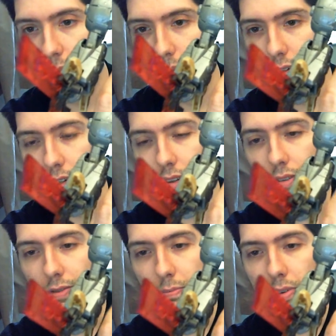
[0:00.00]
which isn't
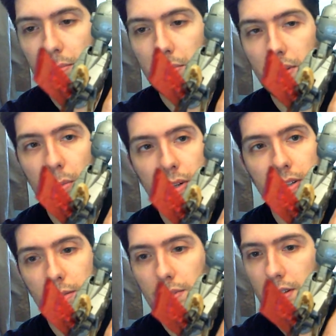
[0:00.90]
the proper Autobot
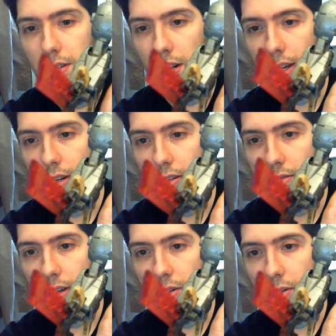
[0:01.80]
symbol, it's the Lightning
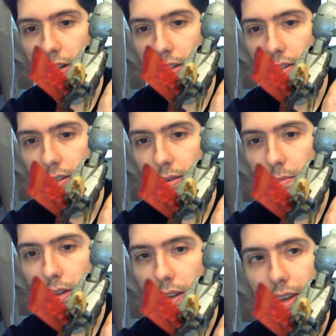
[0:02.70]
Strike Coalition
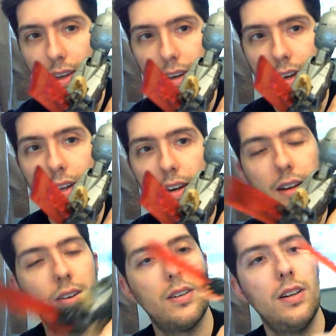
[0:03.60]
symbol, and it
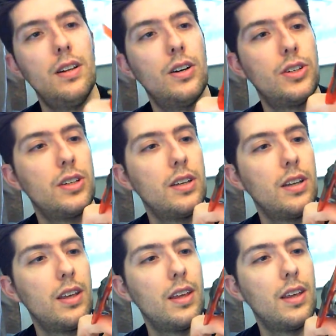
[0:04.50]
looks lush.
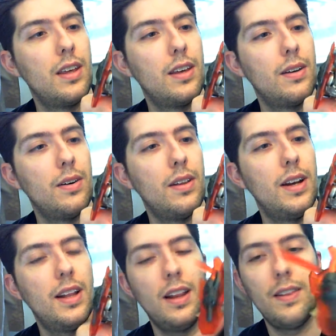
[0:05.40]
All
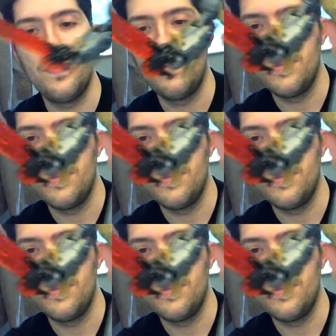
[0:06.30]
the little